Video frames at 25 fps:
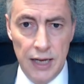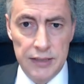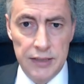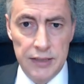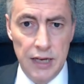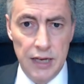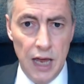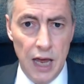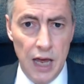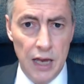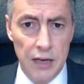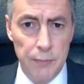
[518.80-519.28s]

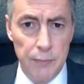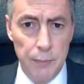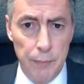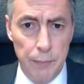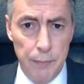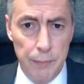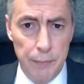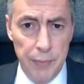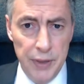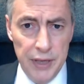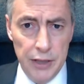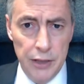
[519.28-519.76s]
and an
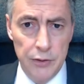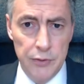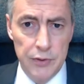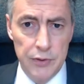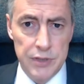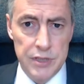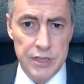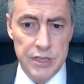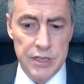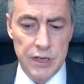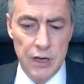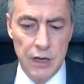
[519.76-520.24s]

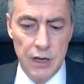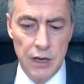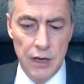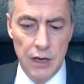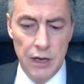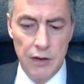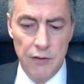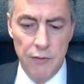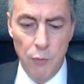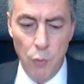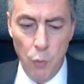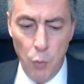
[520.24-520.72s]
ambiguous
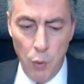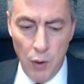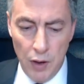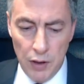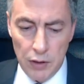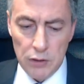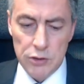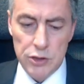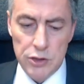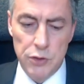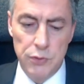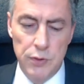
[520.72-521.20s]
will